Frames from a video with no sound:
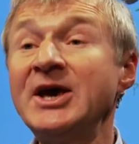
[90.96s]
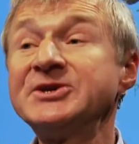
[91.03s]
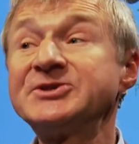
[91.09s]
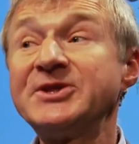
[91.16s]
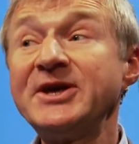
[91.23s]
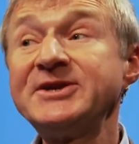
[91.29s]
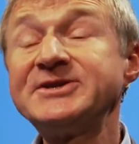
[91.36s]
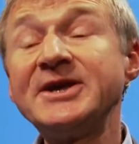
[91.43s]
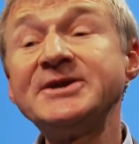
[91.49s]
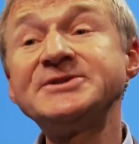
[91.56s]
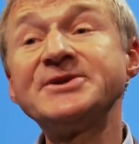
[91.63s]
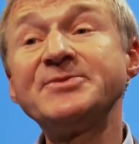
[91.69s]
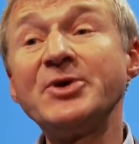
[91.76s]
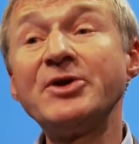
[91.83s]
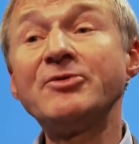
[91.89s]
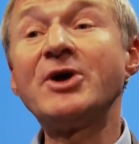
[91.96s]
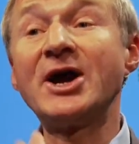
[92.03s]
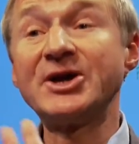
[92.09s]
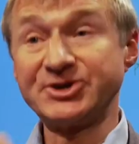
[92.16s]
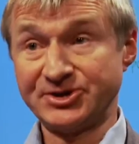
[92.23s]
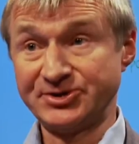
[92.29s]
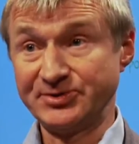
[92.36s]
So they tend to be
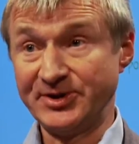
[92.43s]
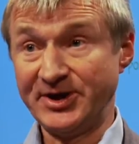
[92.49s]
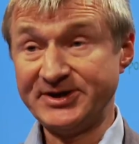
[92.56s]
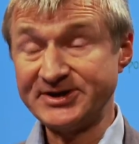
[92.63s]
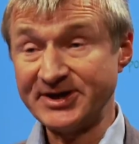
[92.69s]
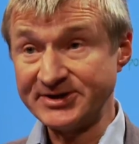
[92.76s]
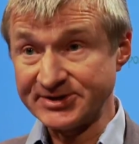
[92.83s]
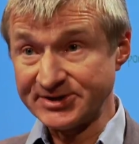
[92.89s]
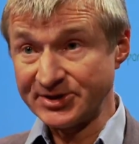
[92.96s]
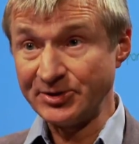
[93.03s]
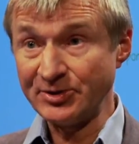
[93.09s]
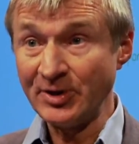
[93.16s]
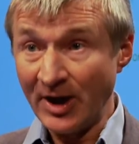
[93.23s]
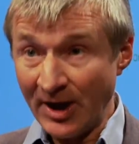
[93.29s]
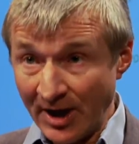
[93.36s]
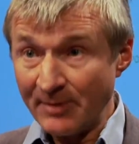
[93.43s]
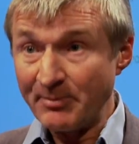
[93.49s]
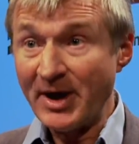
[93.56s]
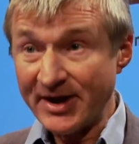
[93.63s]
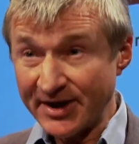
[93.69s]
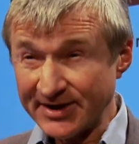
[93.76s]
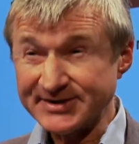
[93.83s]
rational, they tend to
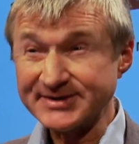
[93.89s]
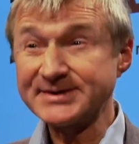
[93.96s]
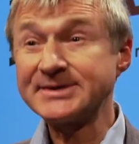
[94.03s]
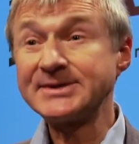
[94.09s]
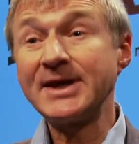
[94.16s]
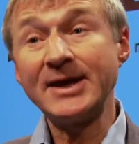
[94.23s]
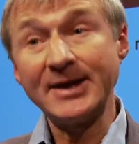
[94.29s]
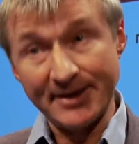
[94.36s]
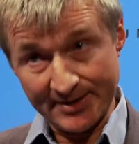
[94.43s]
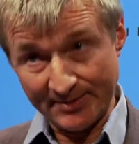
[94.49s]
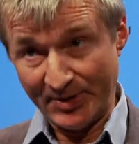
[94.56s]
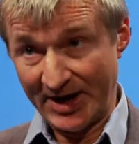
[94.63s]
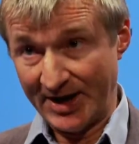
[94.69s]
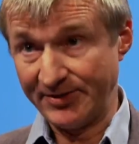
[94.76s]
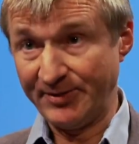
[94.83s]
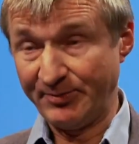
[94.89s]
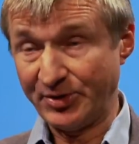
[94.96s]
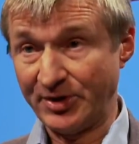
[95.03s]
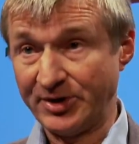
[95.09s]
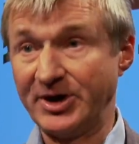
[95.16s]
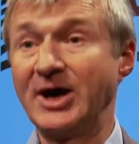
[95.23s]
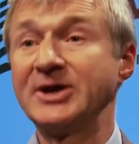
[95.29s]
make us think about the
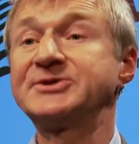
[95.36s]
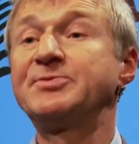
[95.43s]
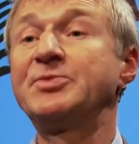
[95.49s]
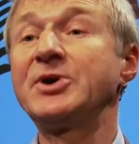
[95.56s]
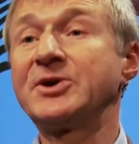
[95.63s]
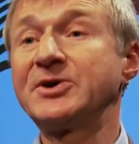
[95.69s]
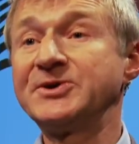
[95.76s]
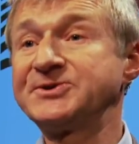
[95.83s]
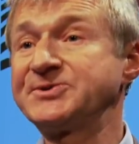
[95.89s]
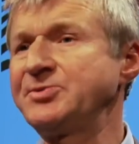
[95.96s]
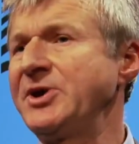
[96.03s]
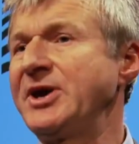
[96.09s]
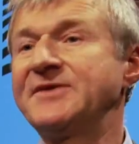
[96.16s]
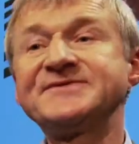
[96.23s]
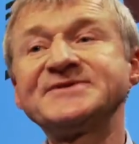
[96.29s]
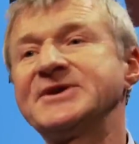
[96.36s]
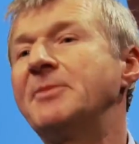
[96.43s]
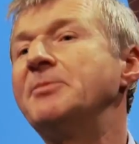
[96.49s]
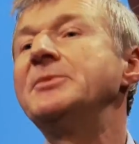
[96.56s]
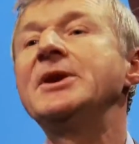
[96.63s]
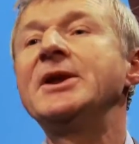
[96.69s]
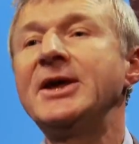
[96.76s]
product because we have
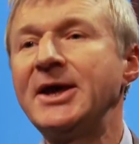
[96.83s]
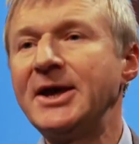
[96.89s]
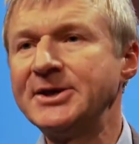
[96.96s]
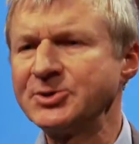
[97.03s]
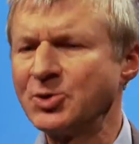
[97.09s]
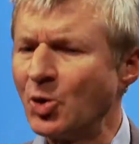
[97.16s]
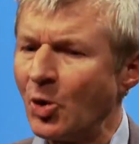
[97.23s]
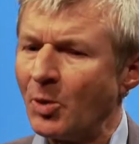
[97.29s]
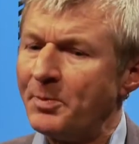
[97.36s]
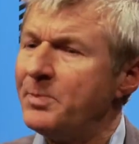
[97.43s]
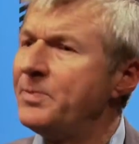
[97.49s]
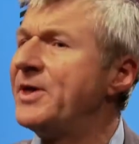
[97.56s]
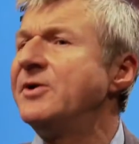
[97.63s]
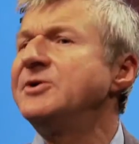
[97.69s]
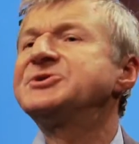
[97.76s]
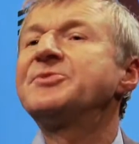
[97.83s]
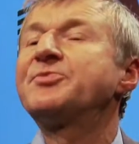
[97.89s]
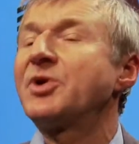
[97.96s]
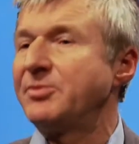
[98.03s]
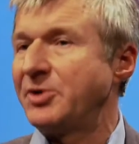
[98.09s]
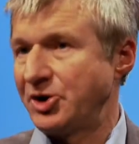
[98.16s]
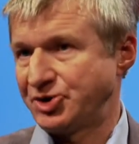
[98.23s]
some need or there is a
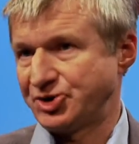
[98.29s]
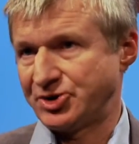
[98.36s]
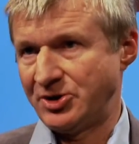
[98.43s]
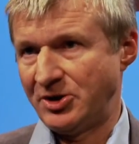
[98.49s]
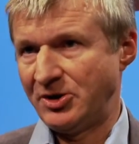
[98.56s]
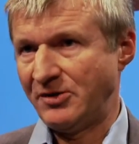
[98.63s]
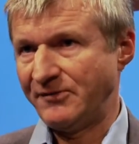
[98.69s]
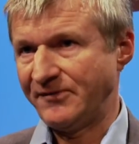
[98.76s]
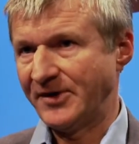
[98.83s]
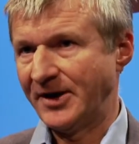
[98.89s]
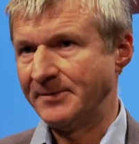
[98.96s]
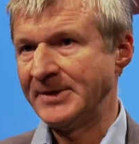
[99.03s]
promotional offer.